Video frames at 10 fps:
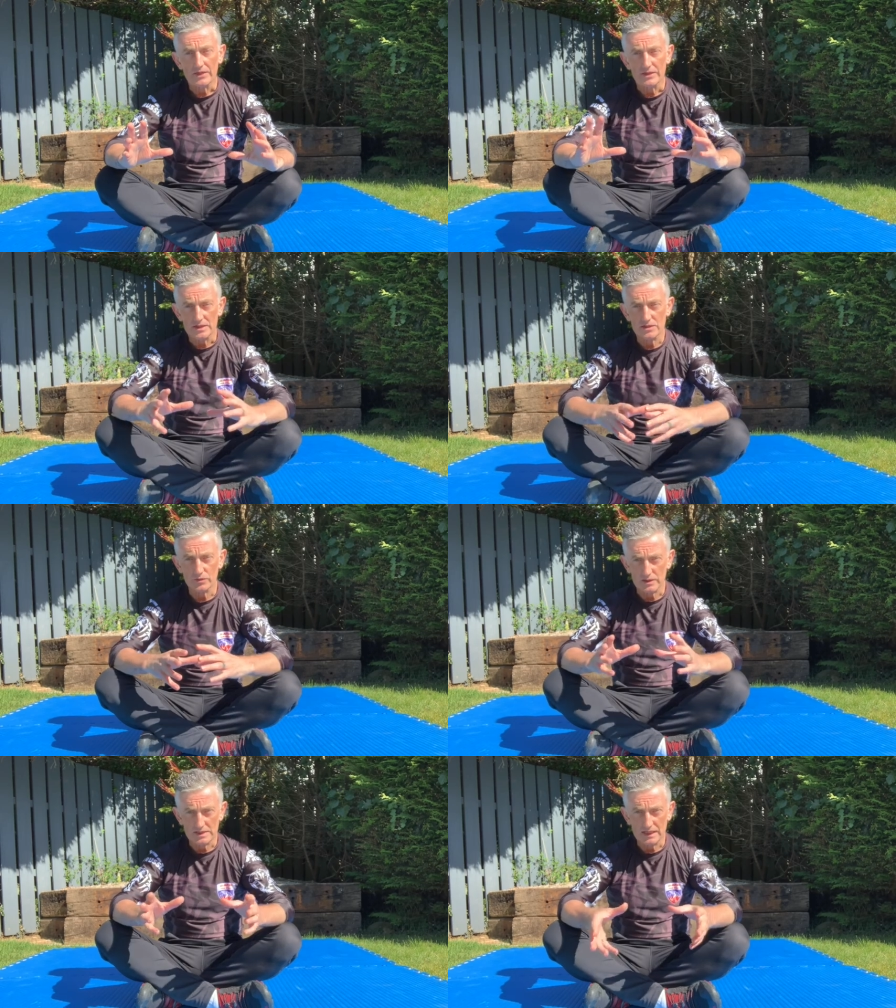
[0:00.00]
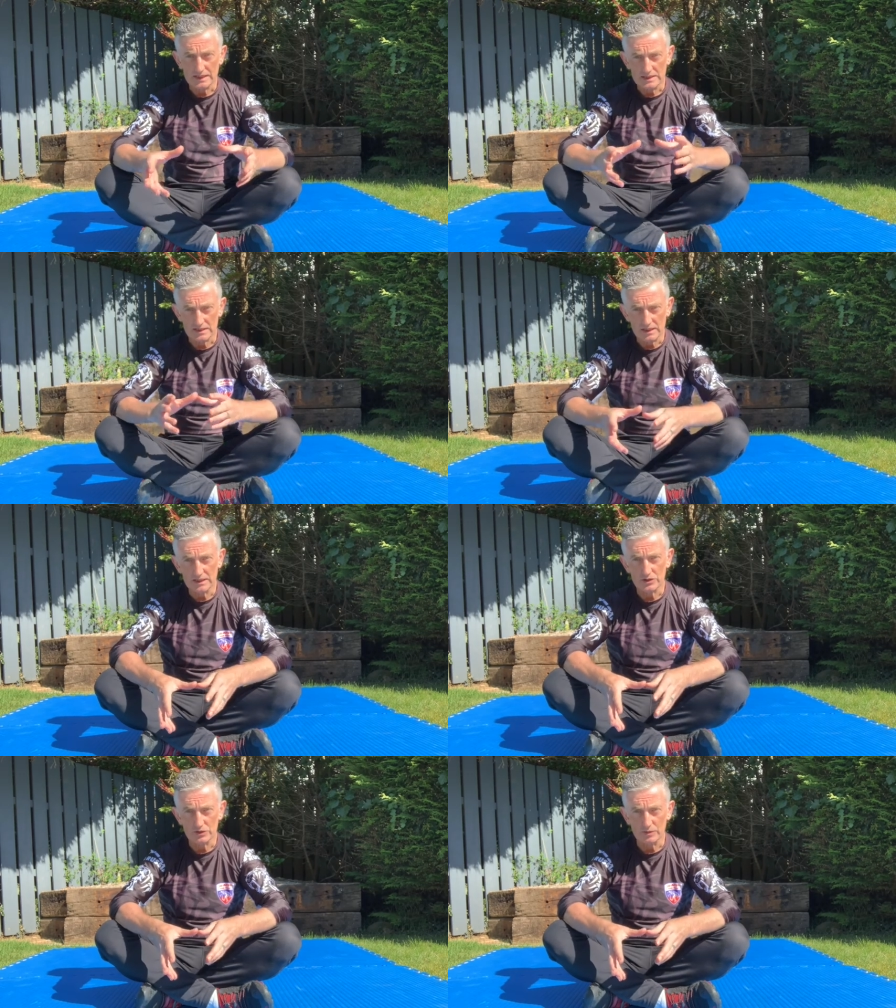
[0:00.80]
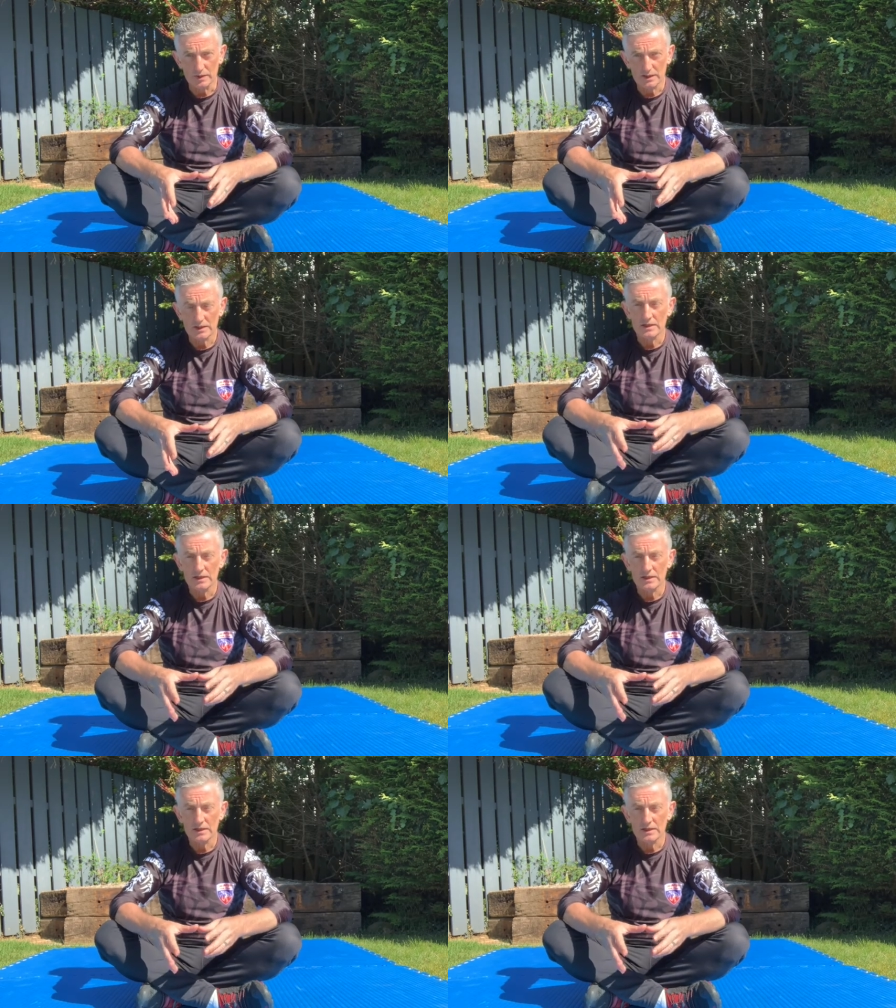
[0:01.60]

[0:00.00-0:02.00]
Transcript: this is one of the techniques that he showed me.